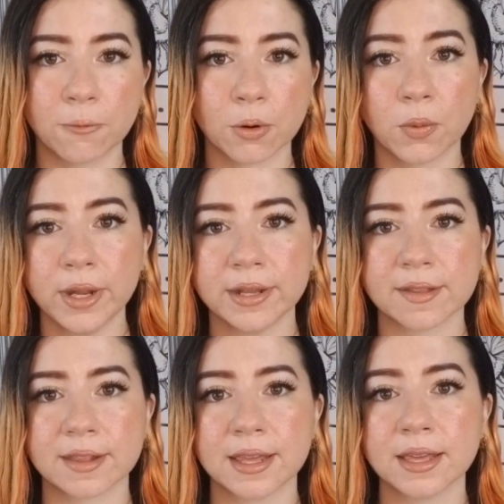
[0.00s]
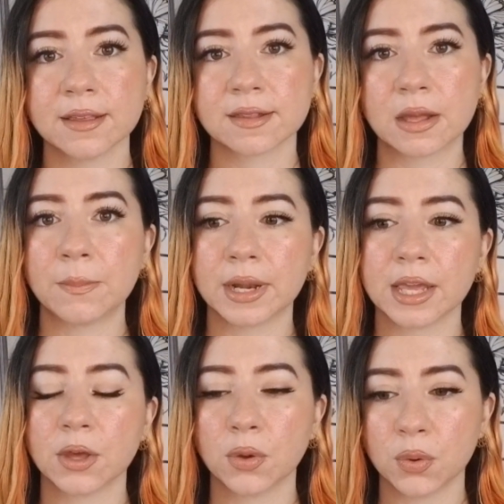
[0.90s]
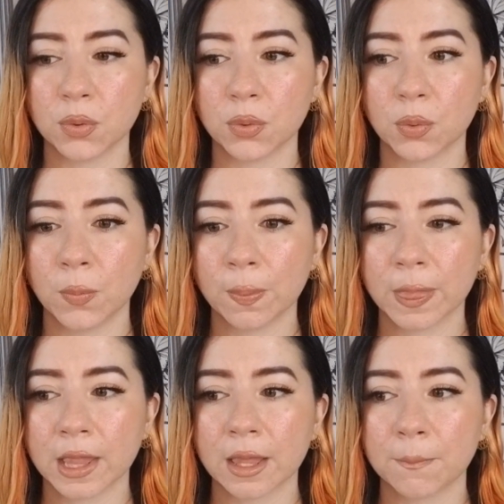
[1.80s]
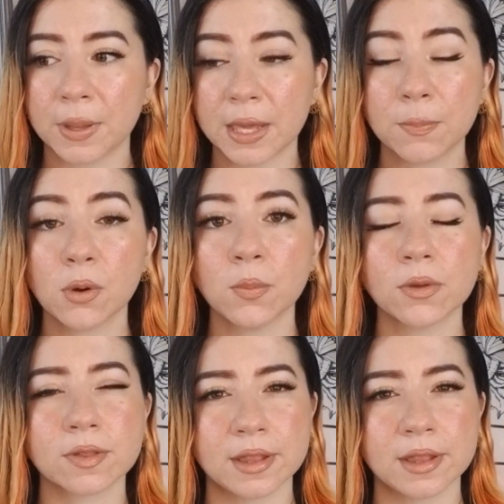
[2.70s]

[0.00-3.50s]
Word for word: we're going to see somebody who people almost